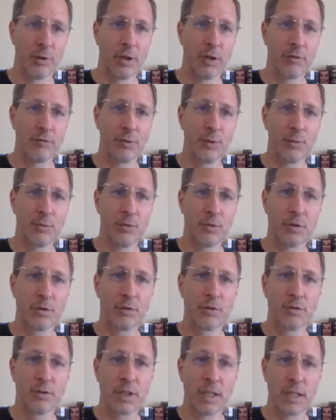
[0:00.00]
So, and if
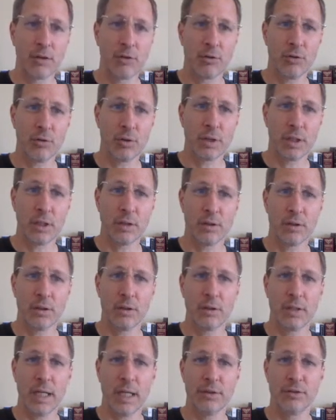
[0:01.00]
you take a look
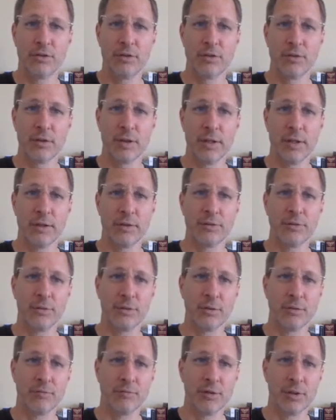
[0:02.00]
at the edges
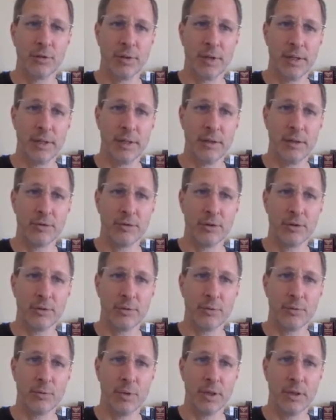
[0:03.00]
list, you can figure that
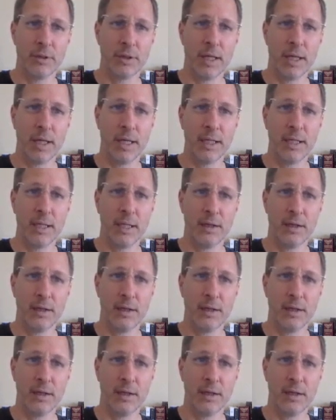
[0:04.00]
out too, right?